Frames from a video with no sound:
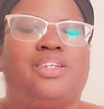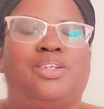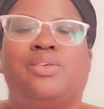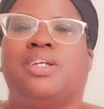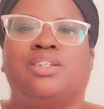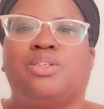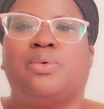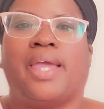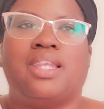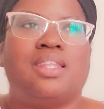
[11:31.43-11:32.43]
you can do
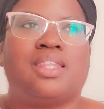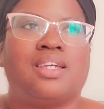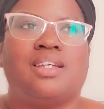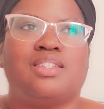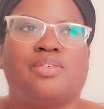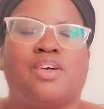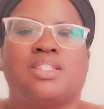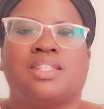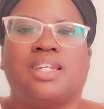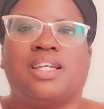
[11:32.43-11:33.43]
anything as far
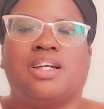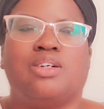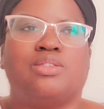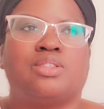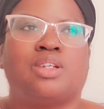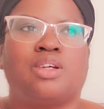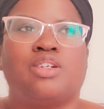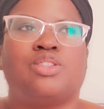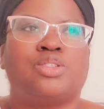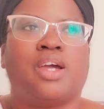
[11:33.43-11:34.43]
as knitting goes, so
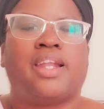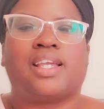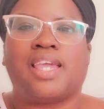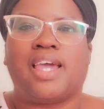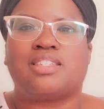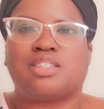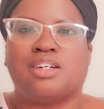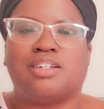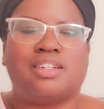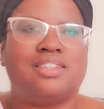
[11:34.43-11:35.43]
long as you know how to cast
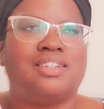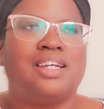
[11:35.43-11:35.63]
on.